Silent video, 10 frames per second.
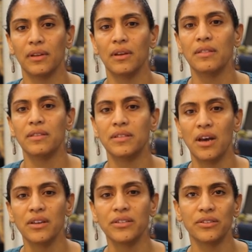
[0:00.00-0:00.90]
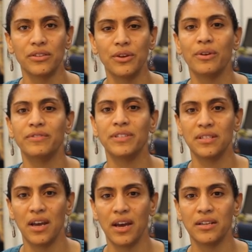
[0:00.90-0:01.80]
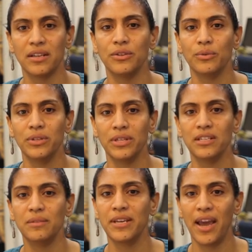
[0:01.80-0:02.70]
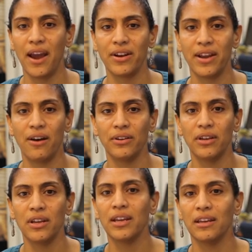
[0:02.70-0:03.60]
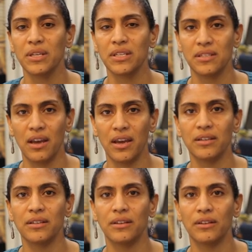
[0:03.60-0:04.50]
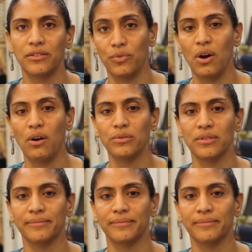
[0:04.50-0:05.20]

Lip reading: The tasks that you have decided you will need to be carried out can be assigned to roles.